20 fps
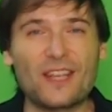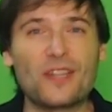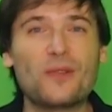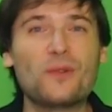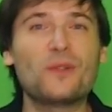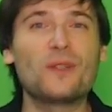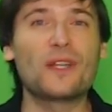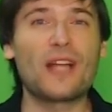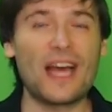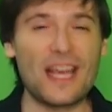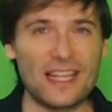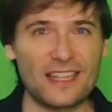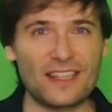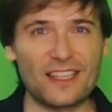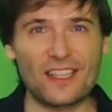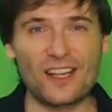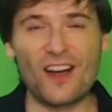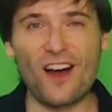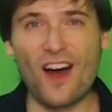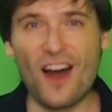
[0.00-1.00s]
You like the
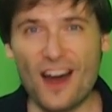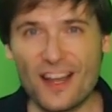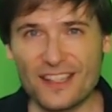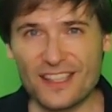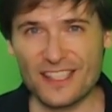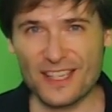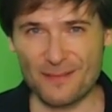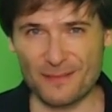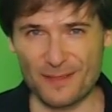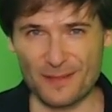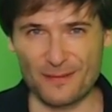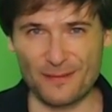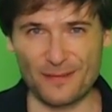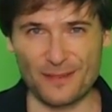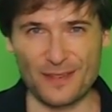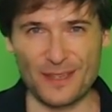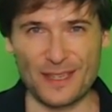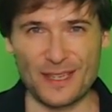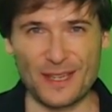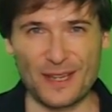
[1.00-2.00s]
concept of
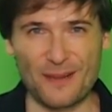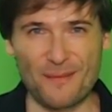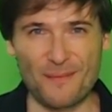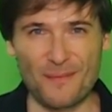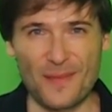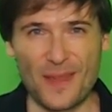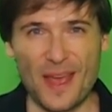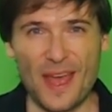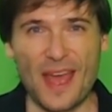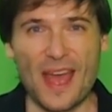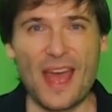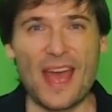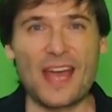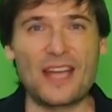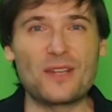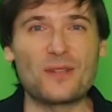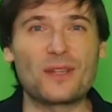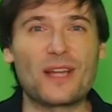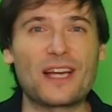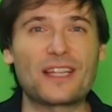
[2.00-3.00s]
freedom and
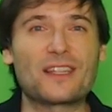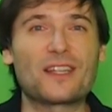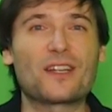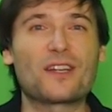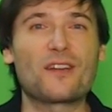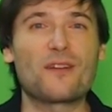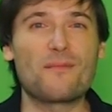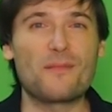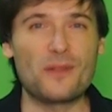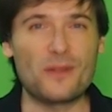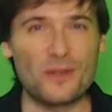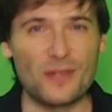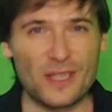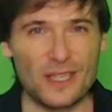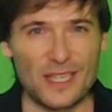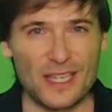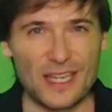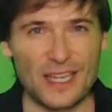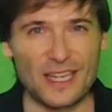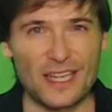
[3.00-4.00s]
you like the
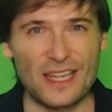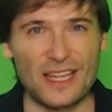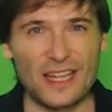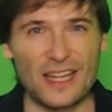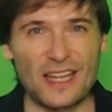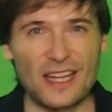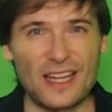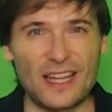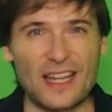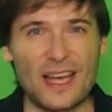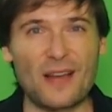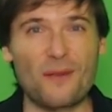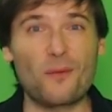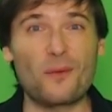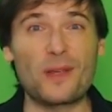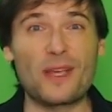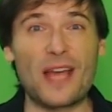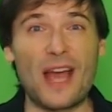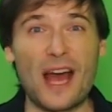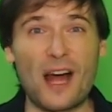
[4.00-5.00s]
community that
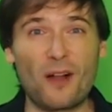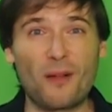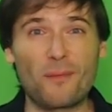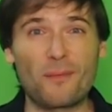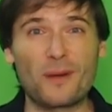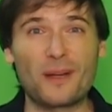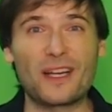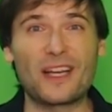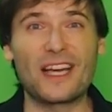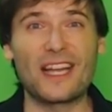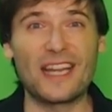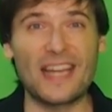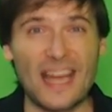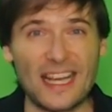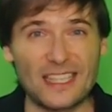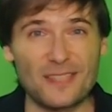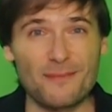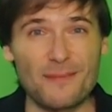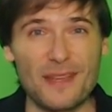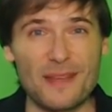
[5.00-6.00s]
we help
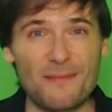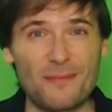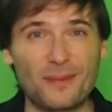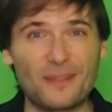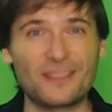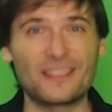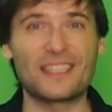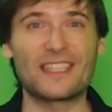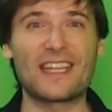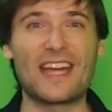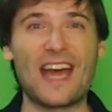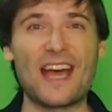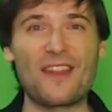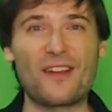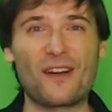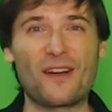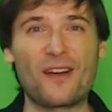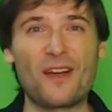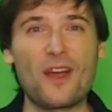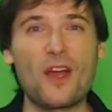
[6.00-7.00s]
connect people
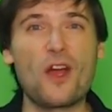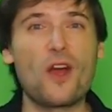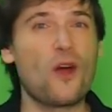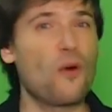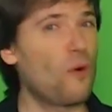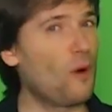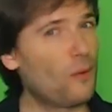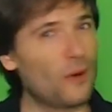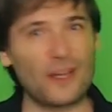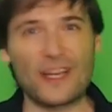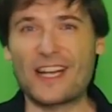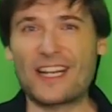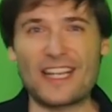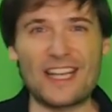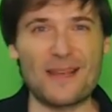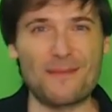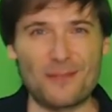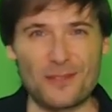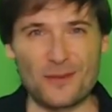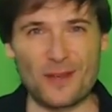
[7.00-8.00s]
together. Well, we're going to
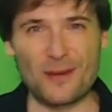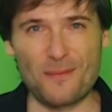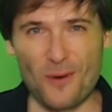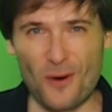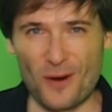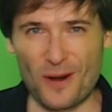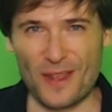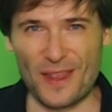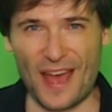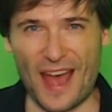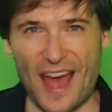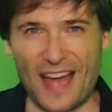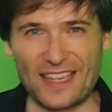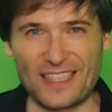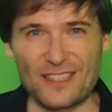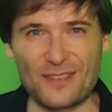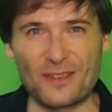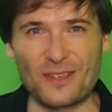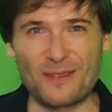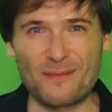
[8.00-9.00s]
keep doing more of that.
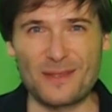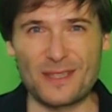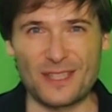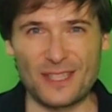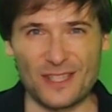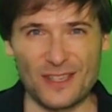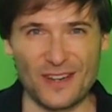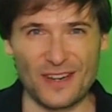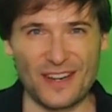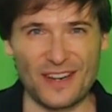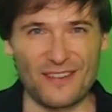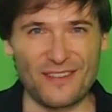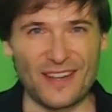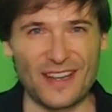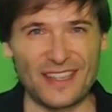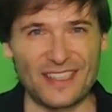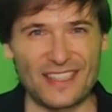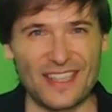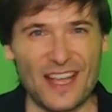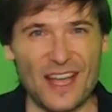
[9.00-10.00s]
You can be certain of
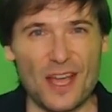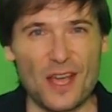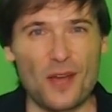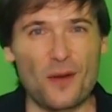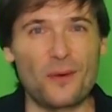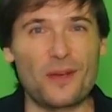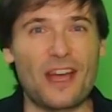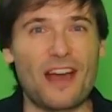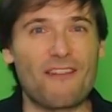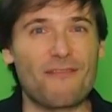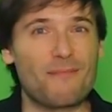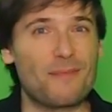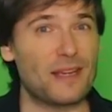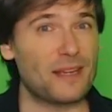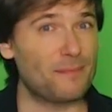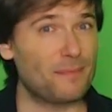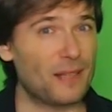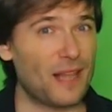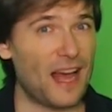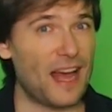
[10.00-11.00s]
it. We have
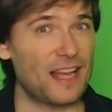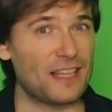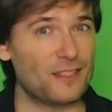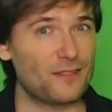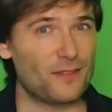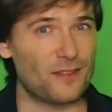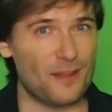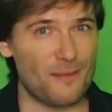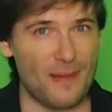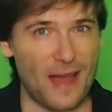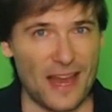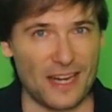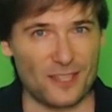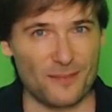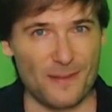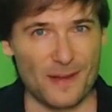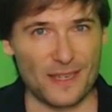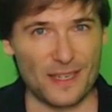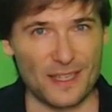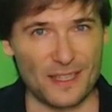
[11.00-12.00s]
big plans for the
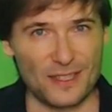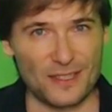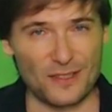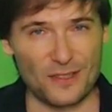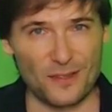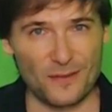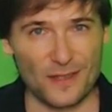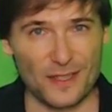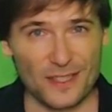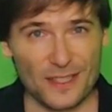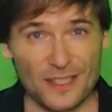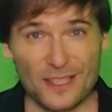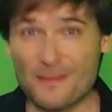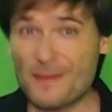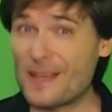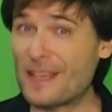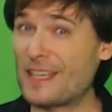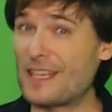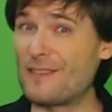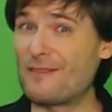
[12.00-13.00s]
matchmaking service to
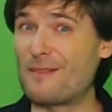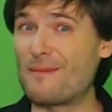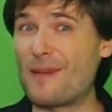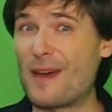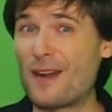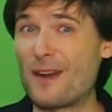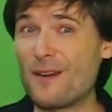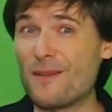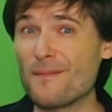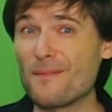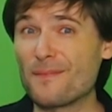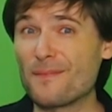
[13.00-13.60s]
make it even better.